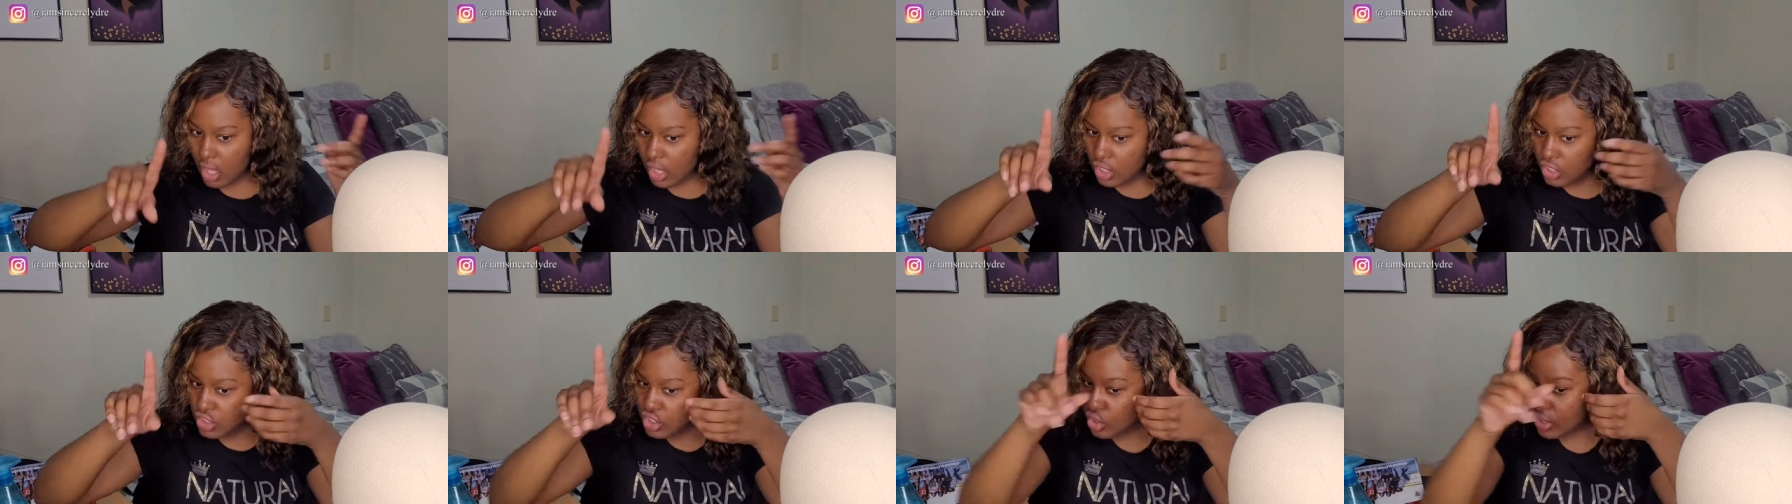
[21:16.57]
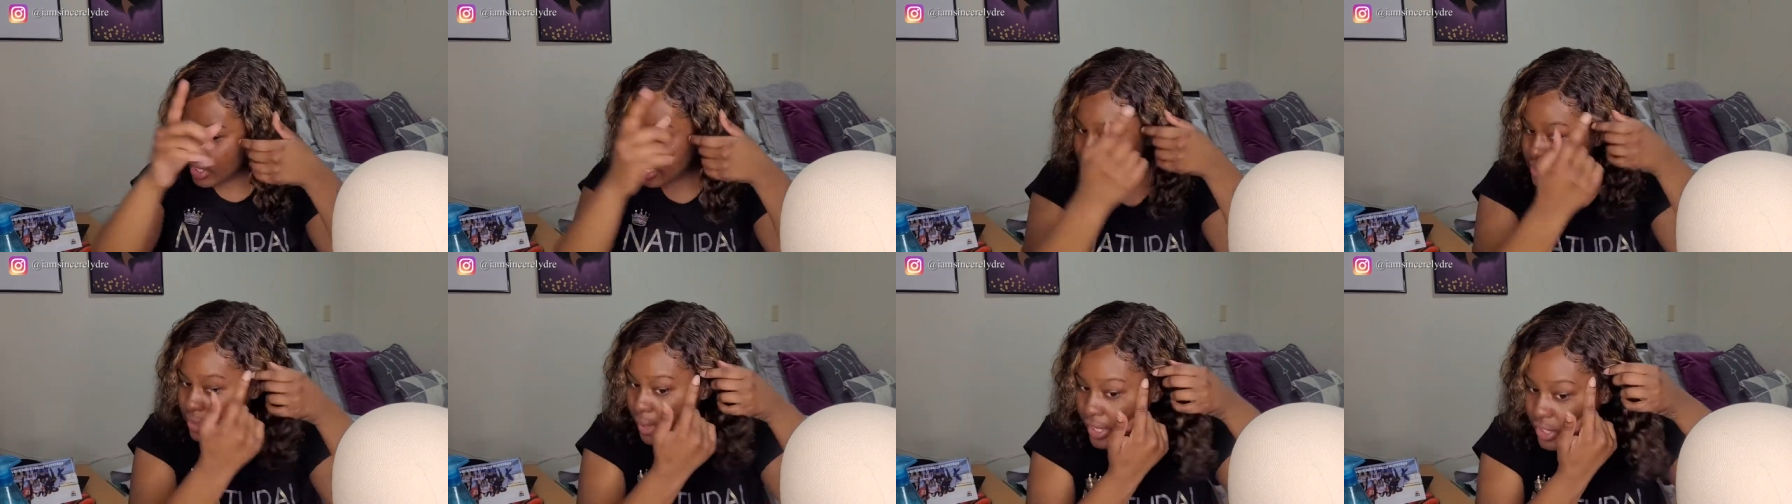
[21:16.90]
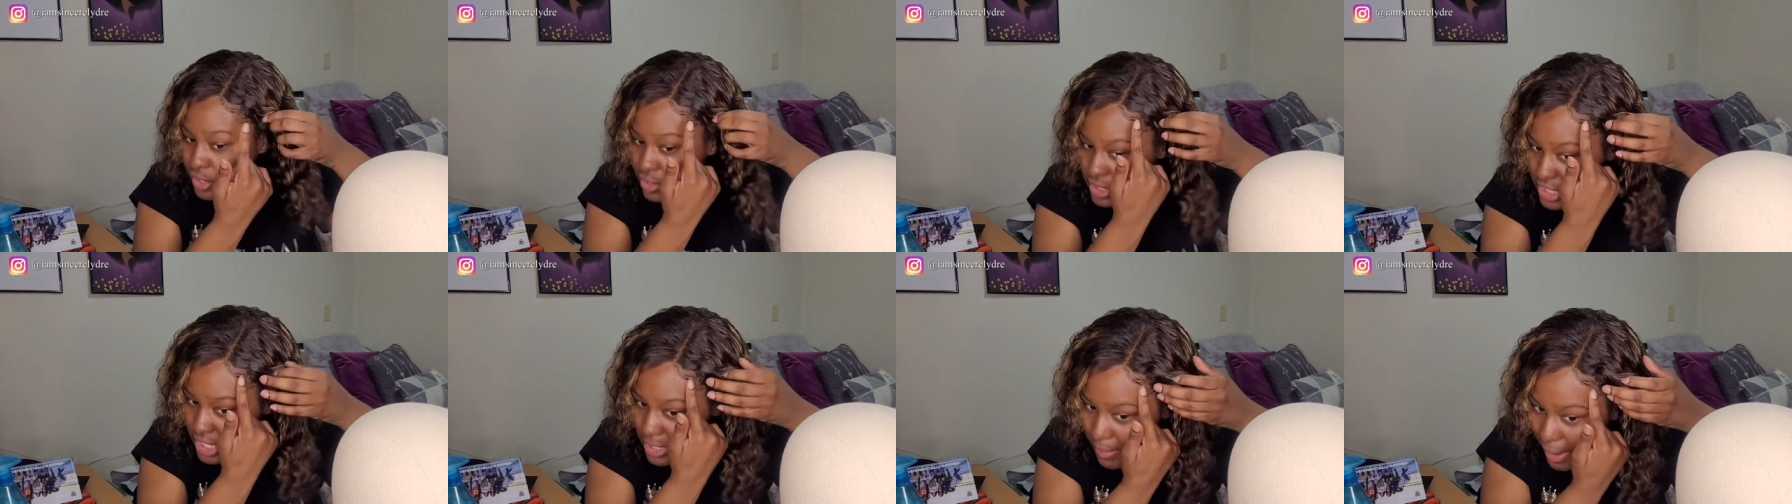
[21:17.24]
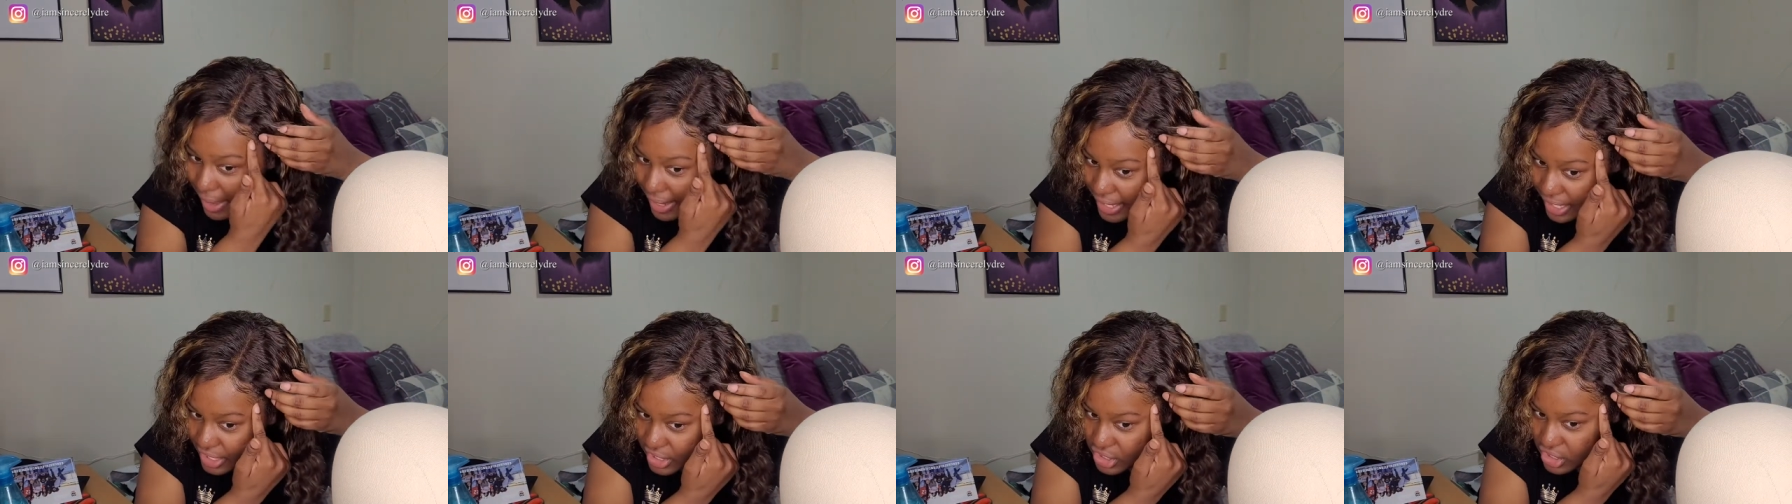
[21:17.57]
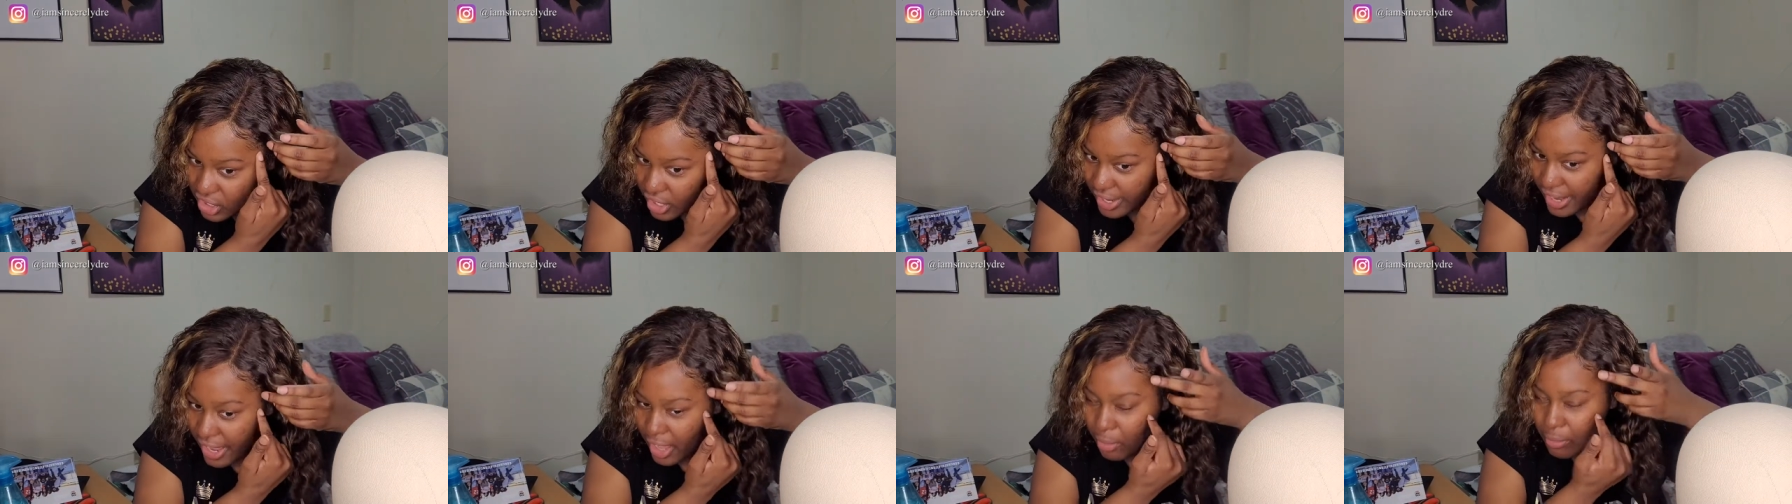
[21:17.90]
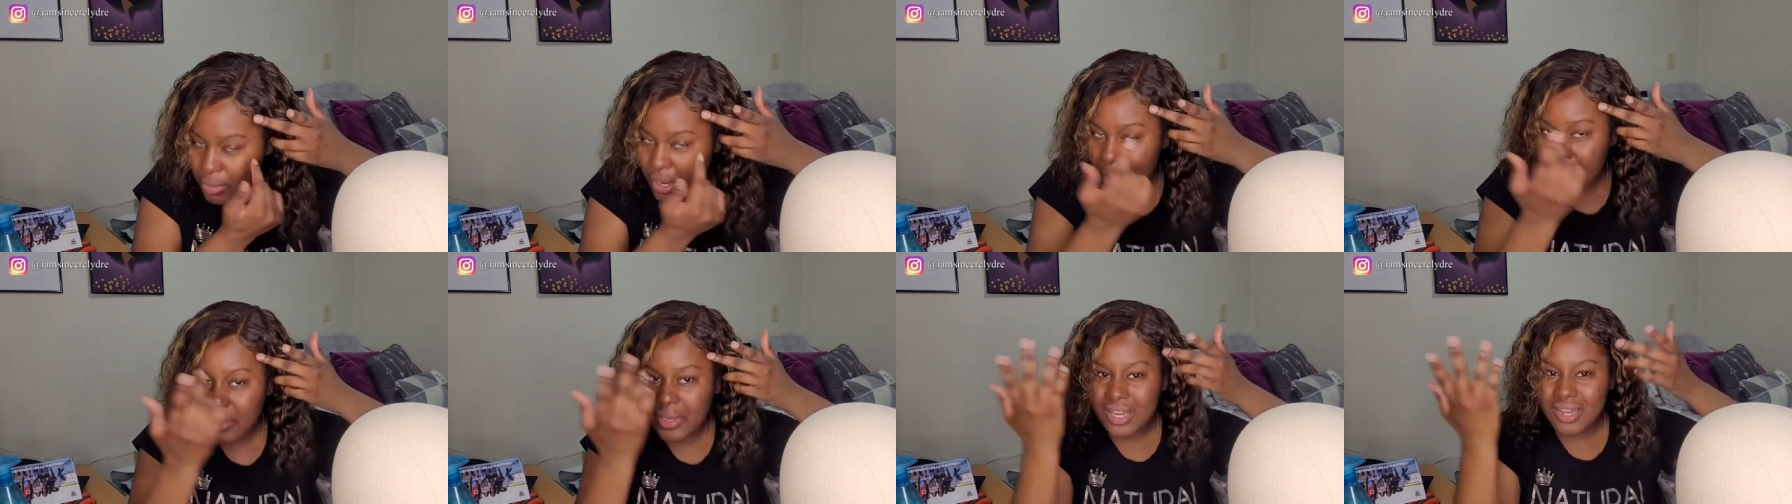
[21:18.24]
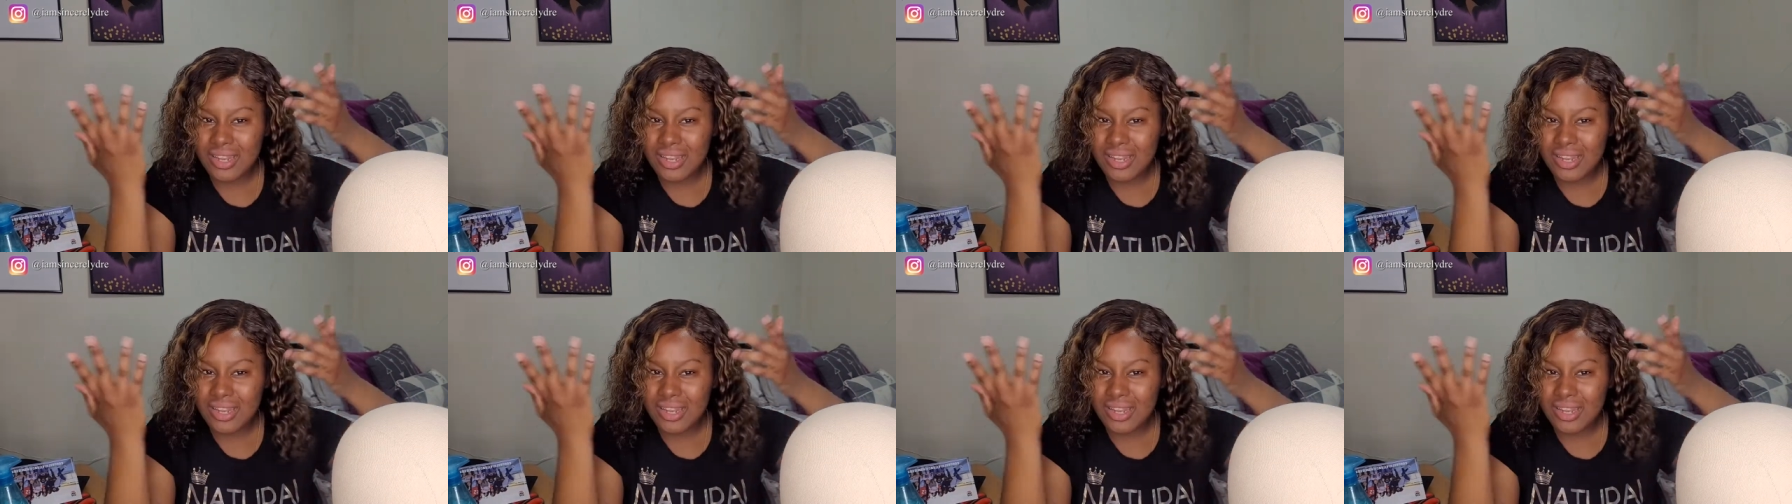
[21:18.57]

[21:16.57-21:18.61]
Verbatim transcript: So that's why you see my edges are out, but I mean,